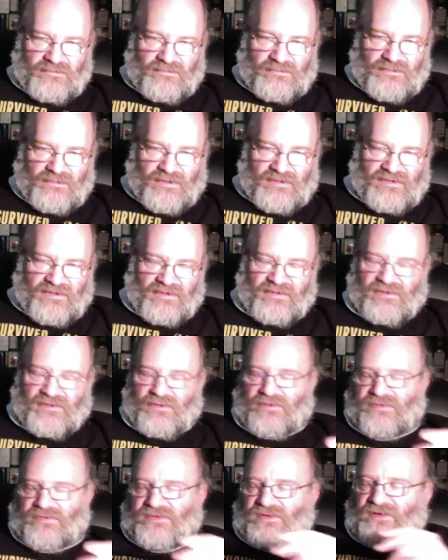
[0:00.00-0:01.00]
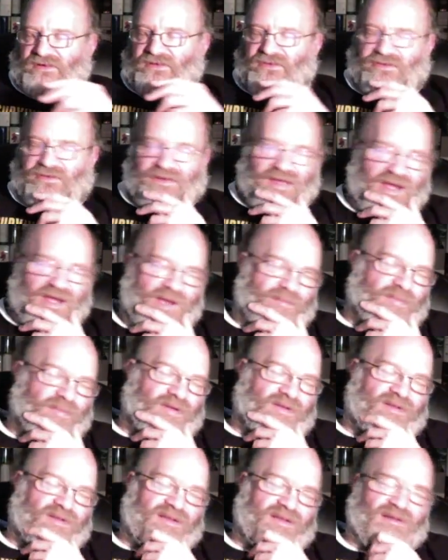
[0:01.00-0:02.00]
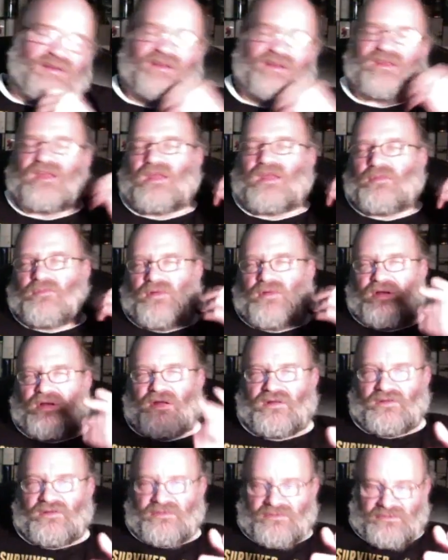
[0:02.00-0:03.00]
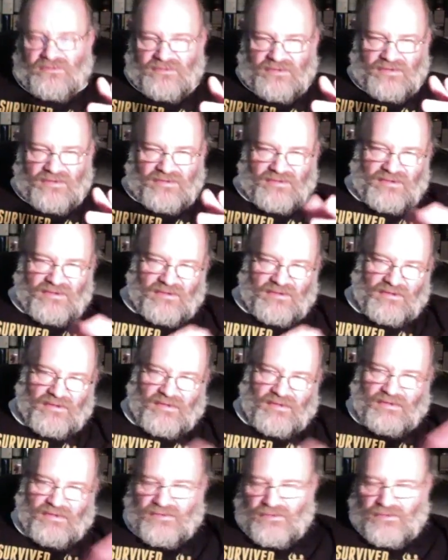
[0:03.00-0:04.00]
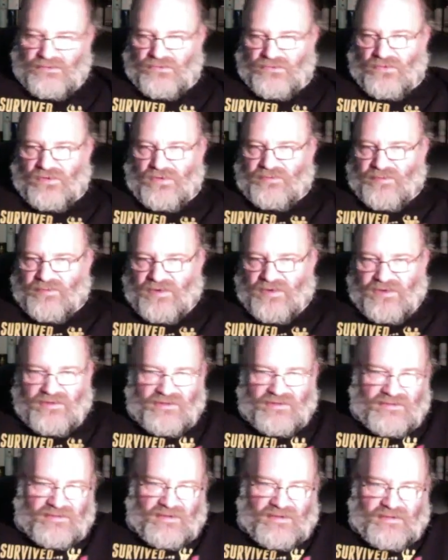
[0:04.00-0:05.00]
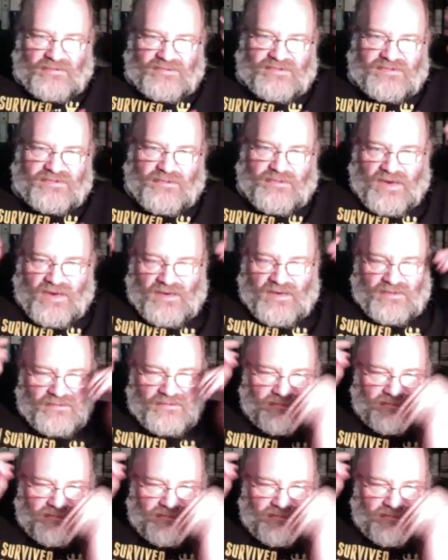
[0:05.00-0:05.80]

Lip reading: I think there was another gap, and then I came on, and then all of you joined me, and that was great.